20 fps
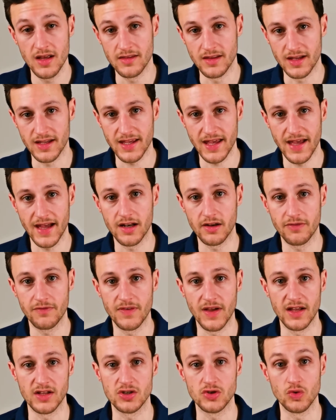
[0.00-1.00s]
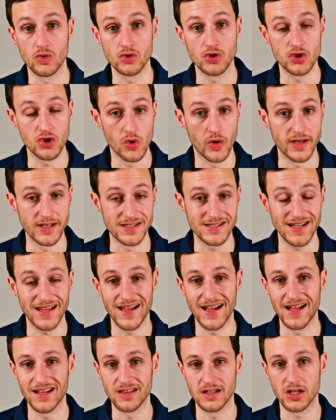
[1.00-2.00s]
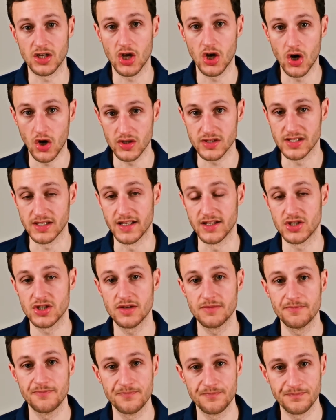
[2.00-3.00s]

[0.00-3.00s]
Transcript: that can affect your joint and the cartilage.